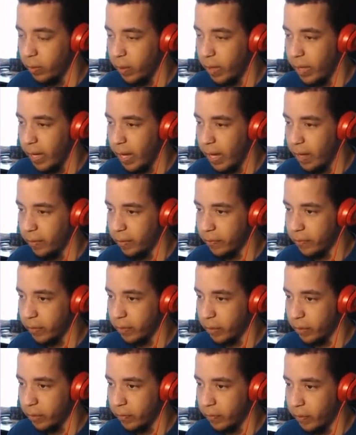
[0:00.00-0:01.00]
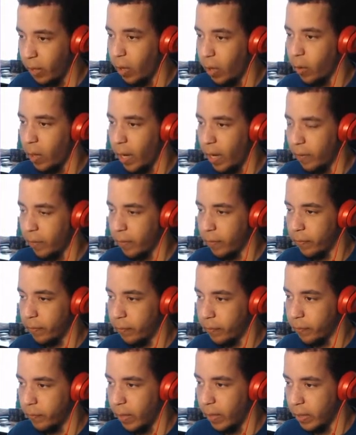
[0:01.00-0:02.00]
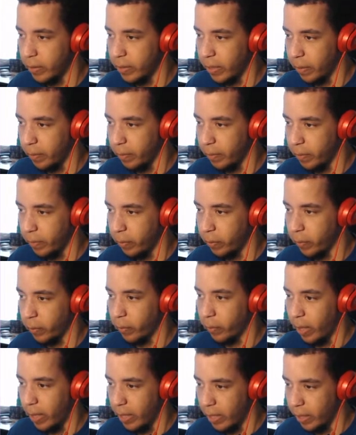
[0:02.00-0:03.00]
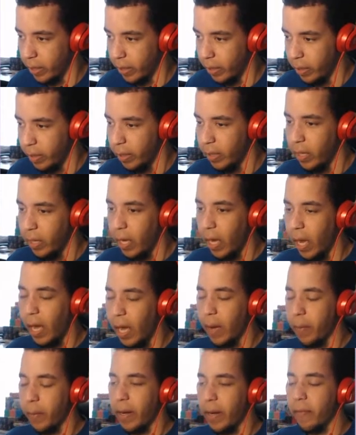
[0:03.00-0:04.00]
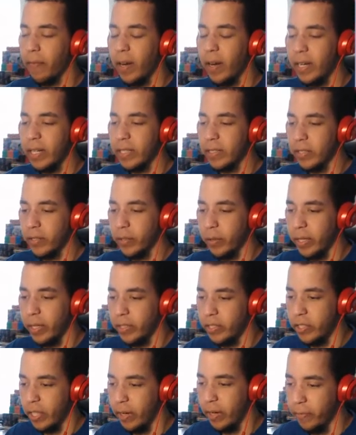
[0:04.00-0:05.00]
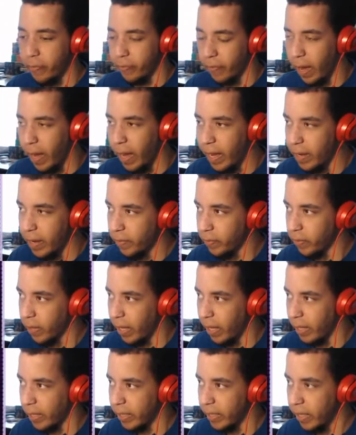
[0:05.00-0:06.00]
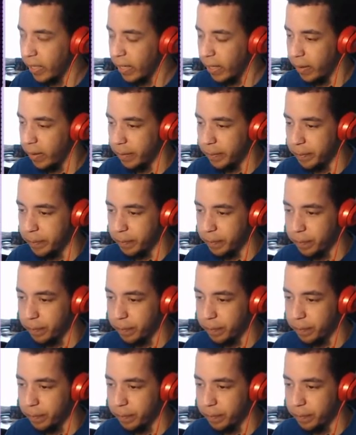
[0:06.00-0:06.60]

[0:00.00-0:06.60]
I have for... Oh, I have a fire type right here. Uh, whenever I get to doing Gen 5, like, um...